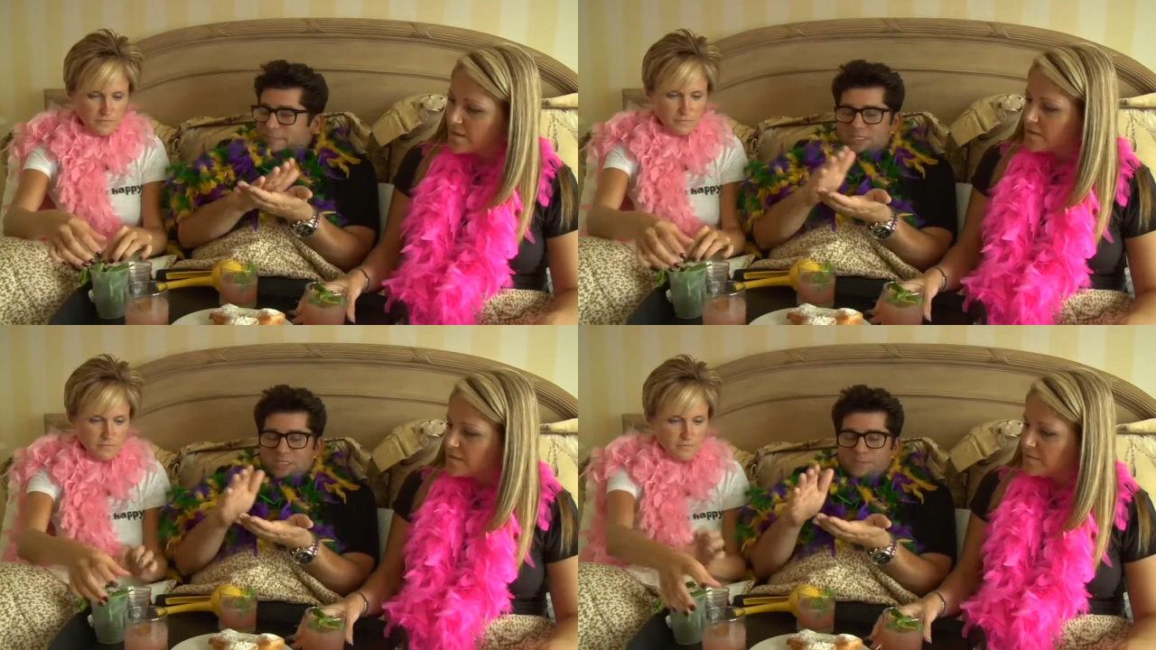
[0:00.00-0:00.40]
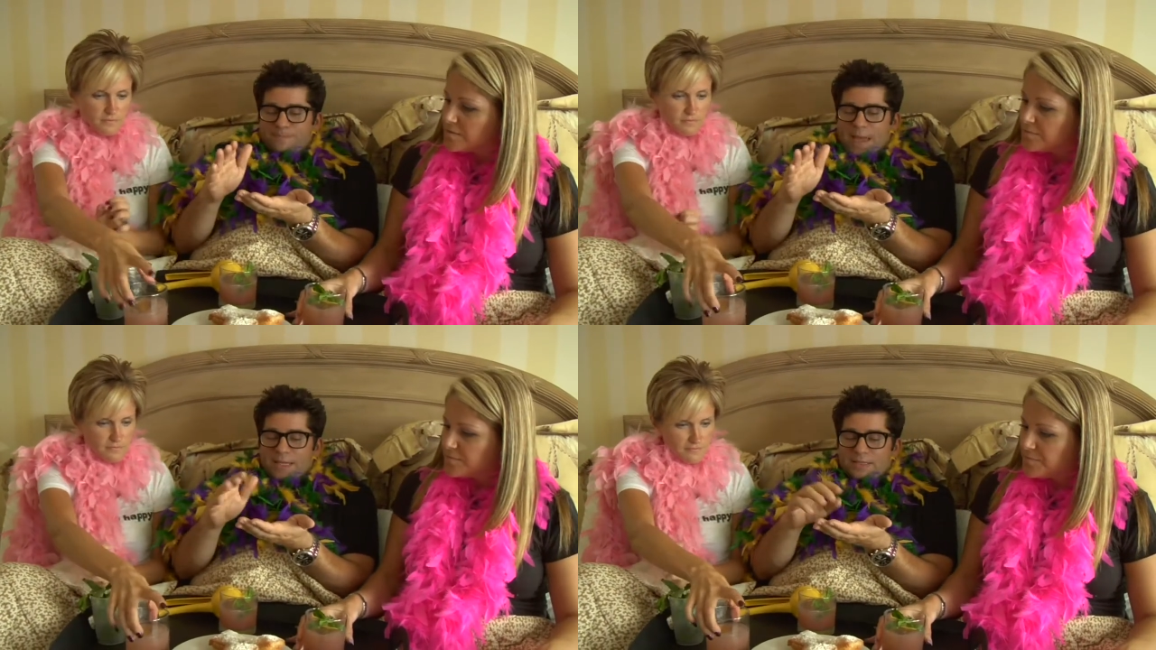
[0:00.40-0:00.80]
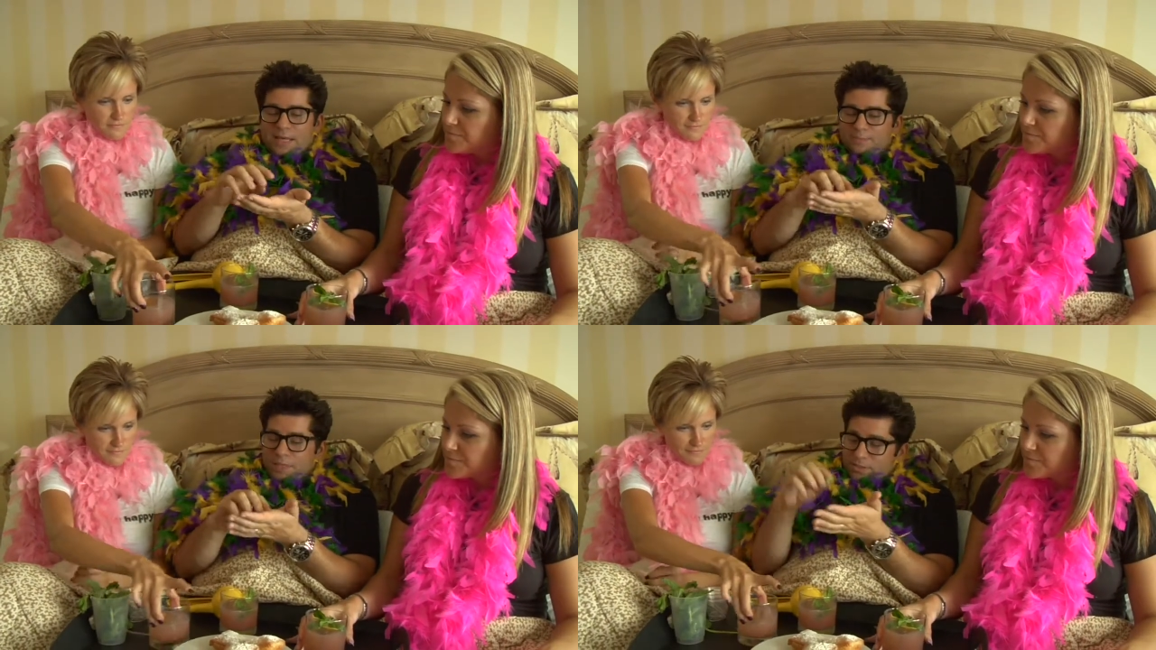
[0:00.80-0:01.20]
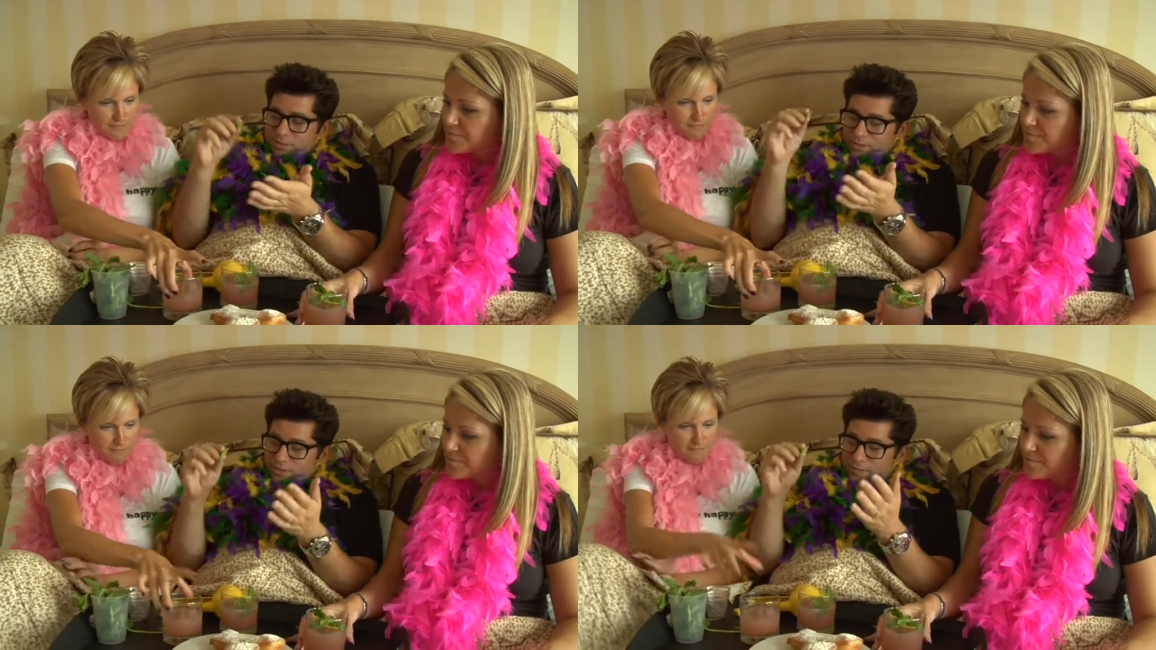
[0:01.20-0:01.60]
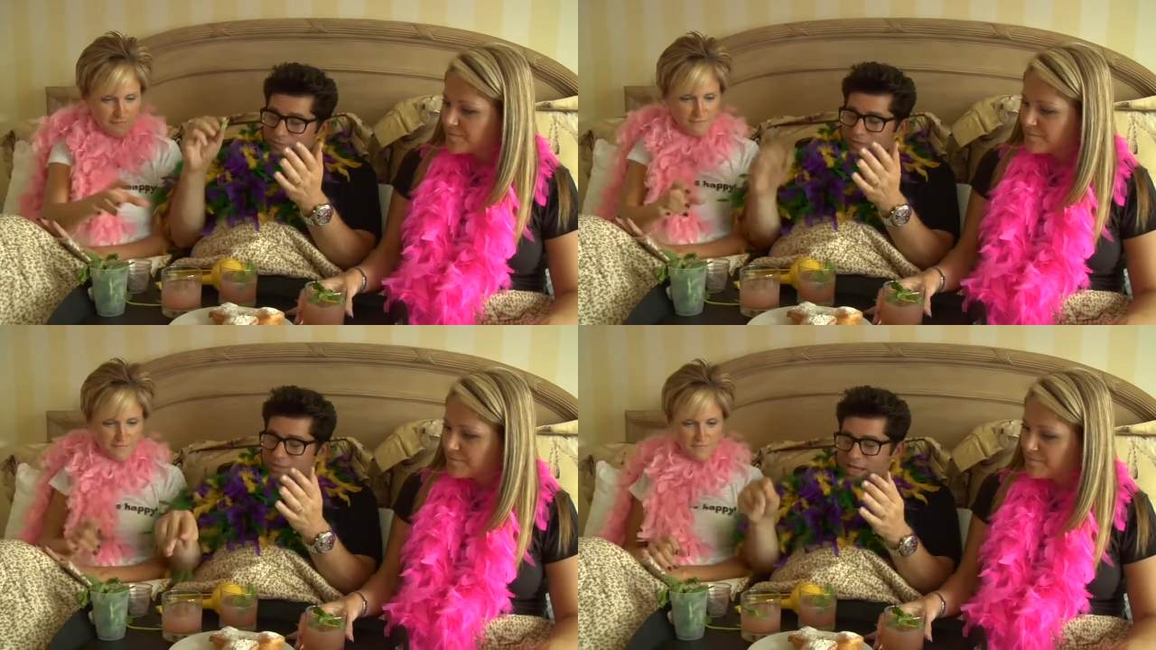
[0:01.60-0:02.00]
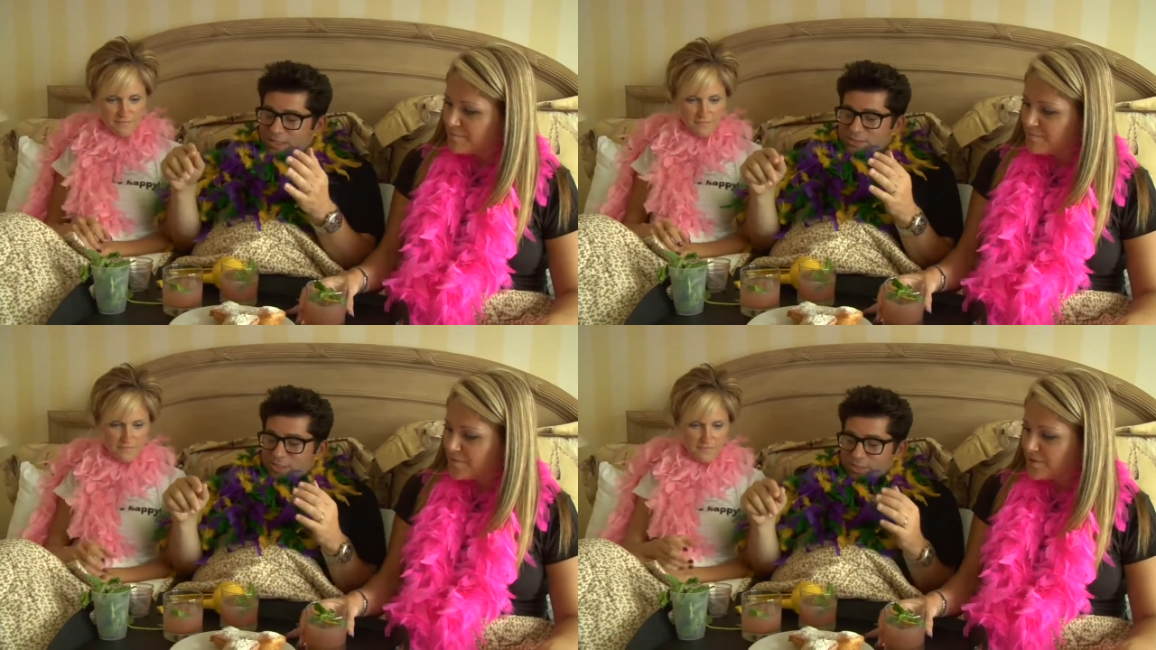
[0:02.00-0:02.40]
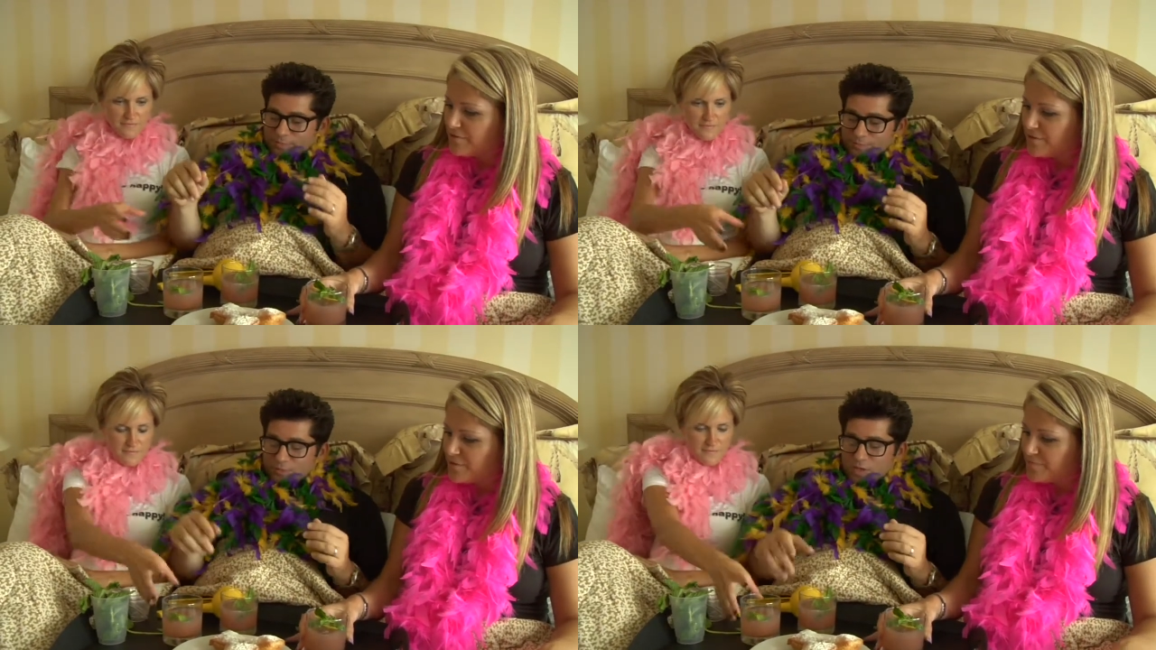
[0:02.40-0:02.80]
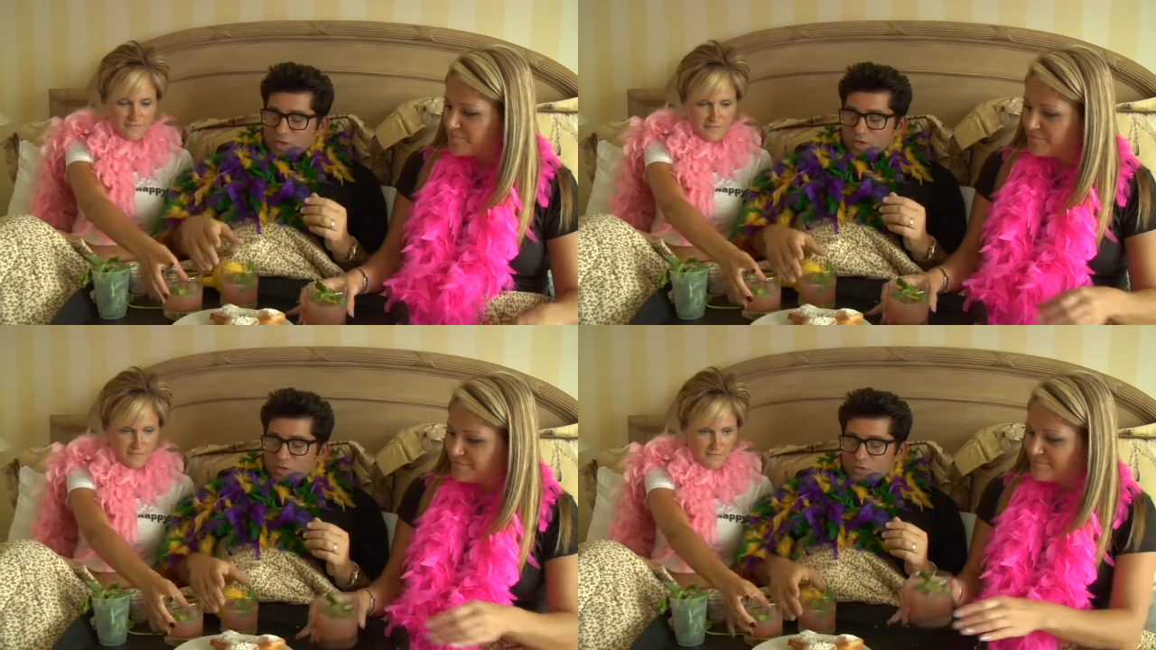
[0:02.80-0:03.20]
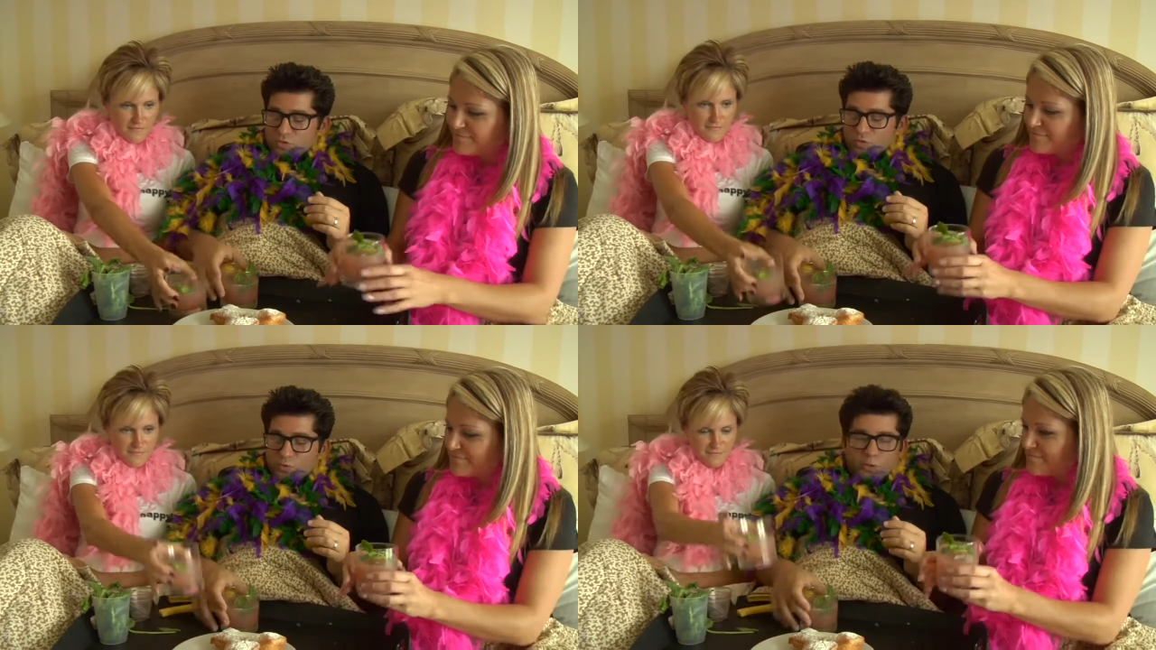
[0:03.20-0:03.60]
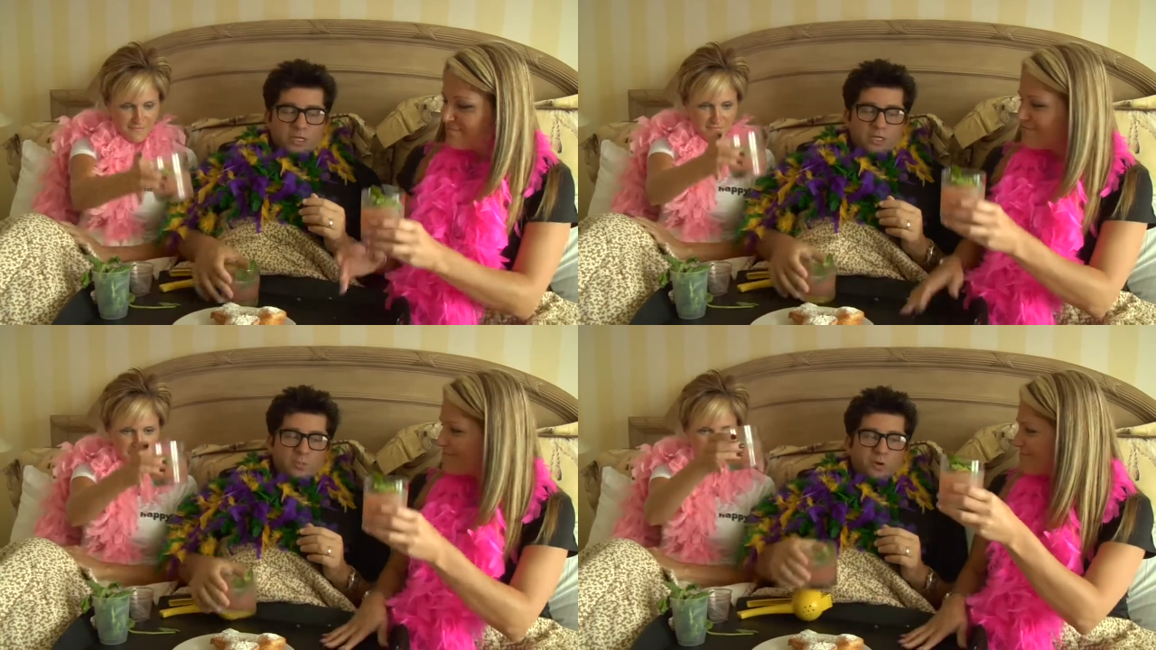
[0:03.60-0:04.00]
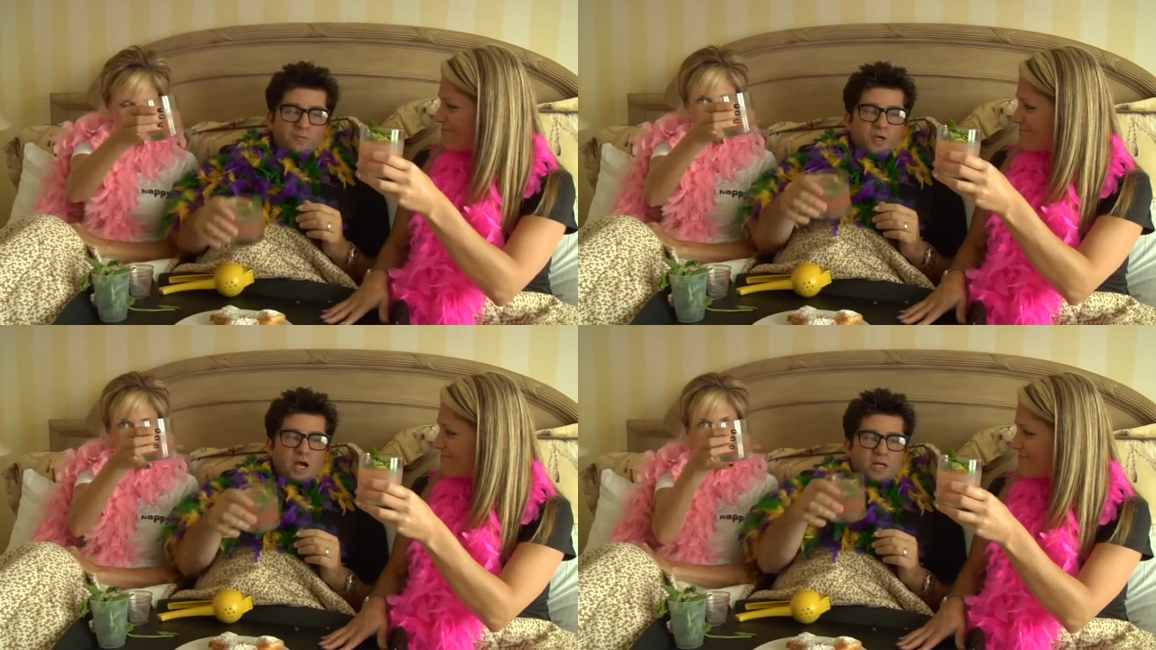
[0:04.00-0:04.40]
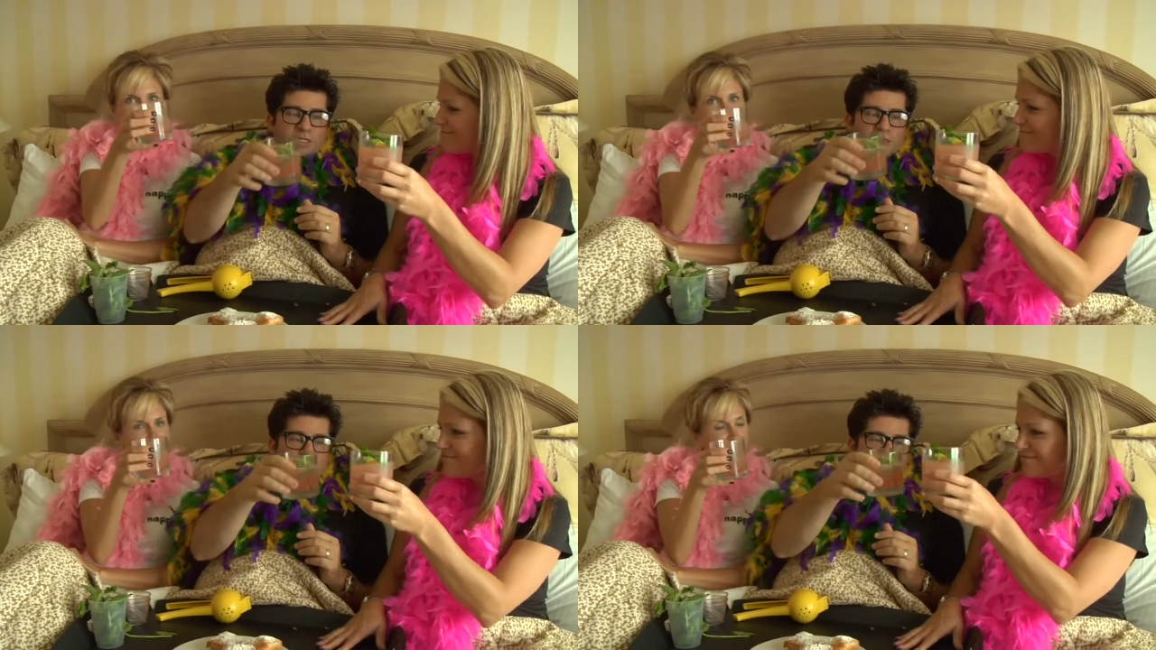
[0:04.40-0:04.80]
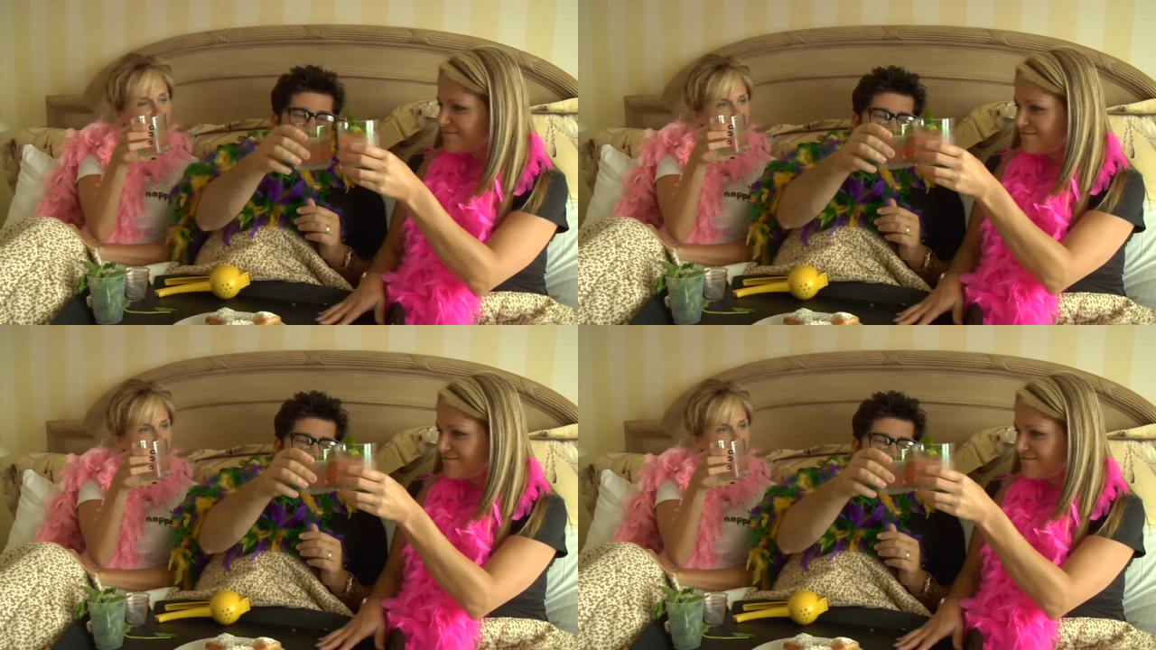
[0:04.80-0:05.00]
Speaker 1: Spanking that mint. Fantastic. Beautiful. These are three perfect cocktails